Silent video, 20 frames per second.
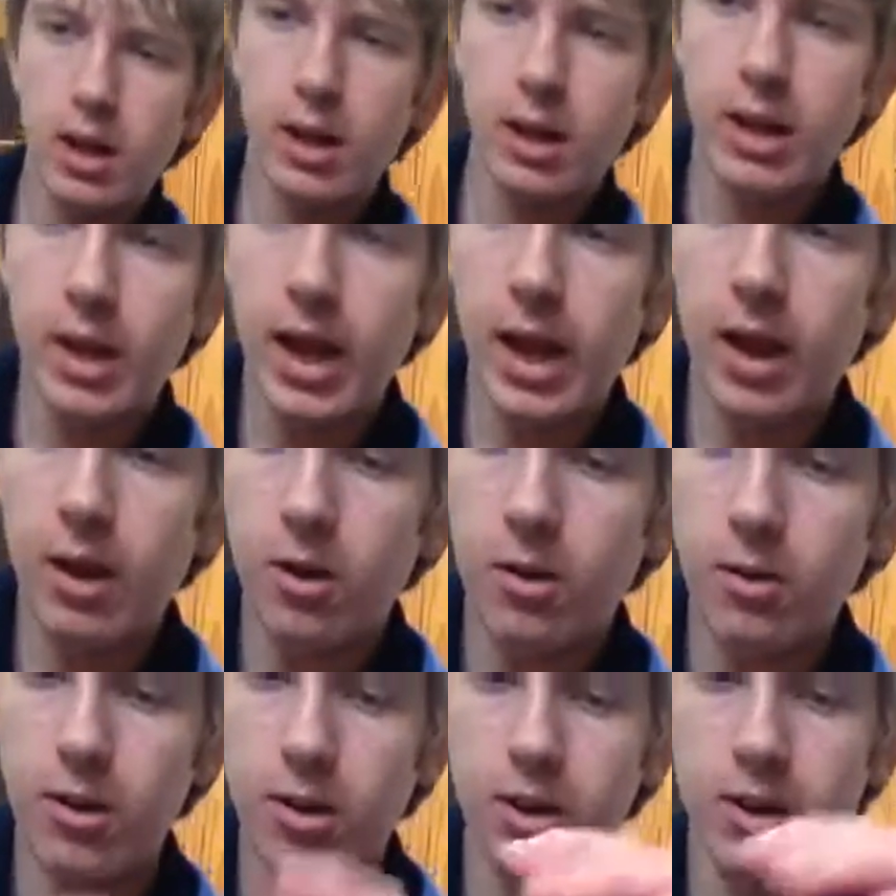
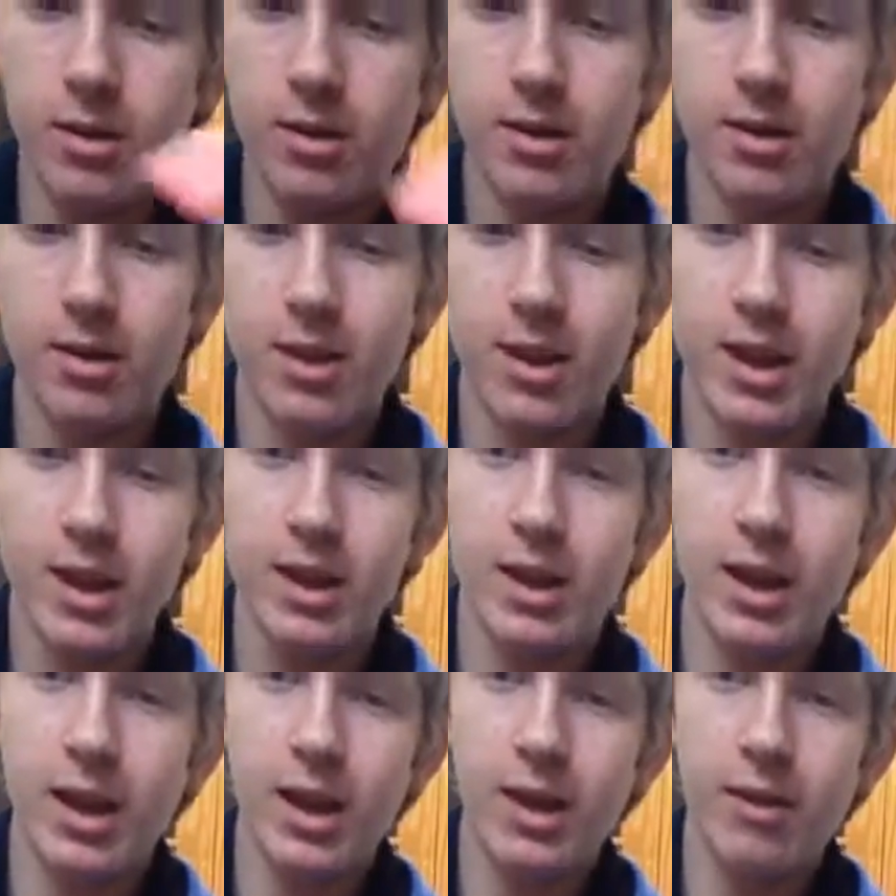Now,
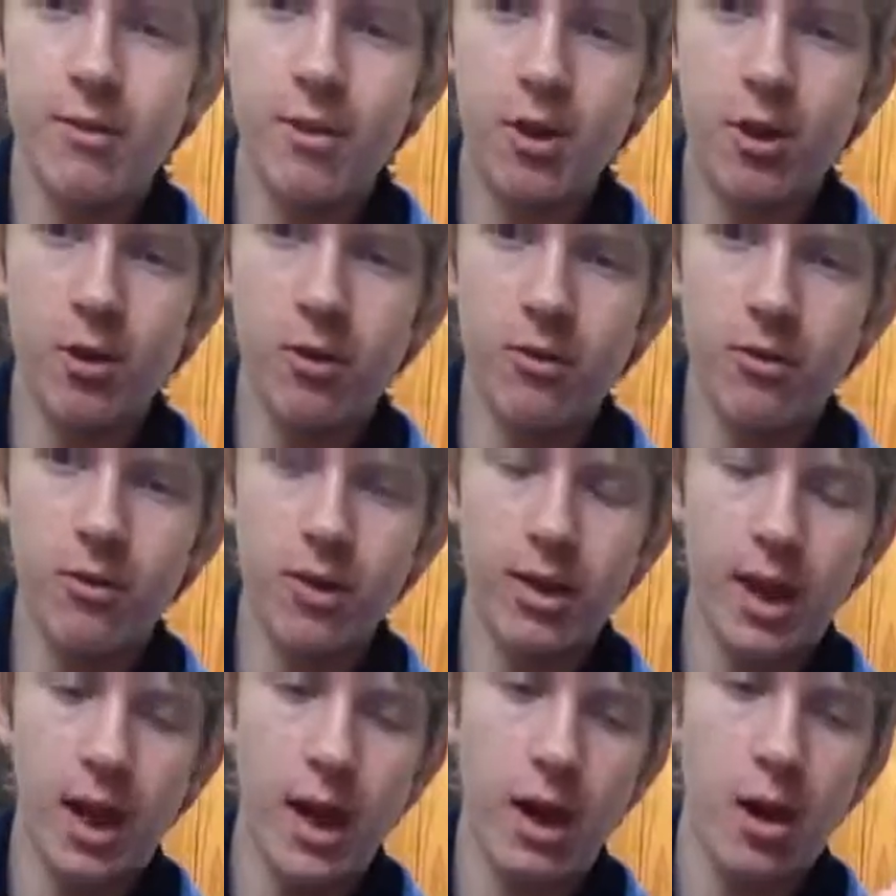they've gone for
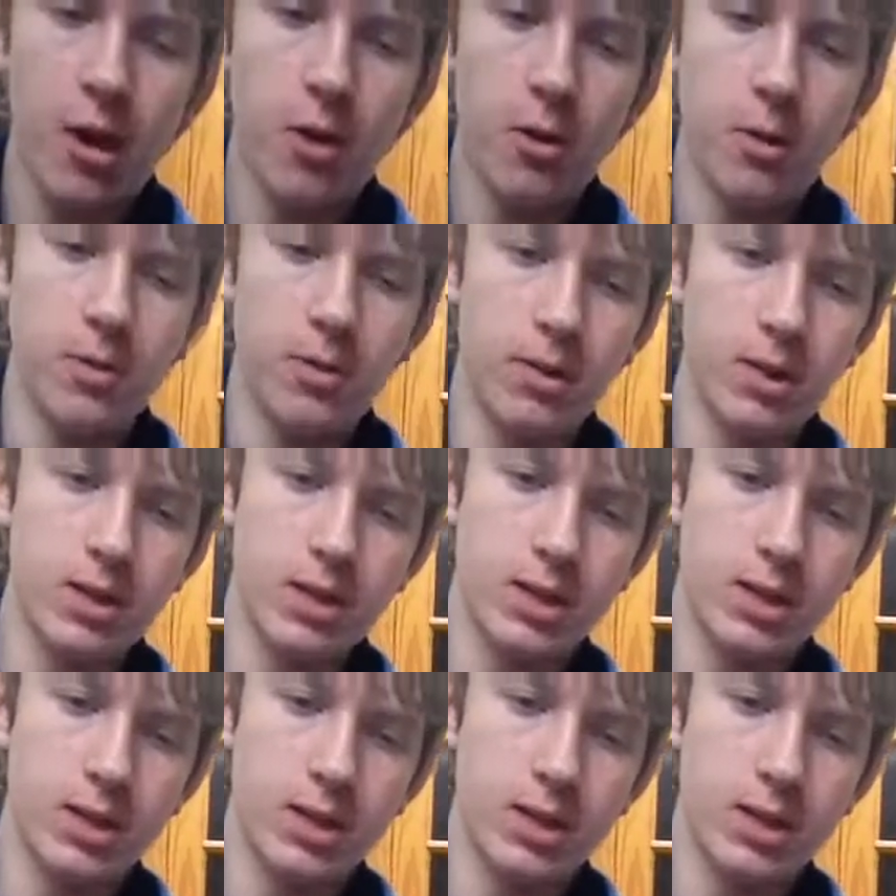their own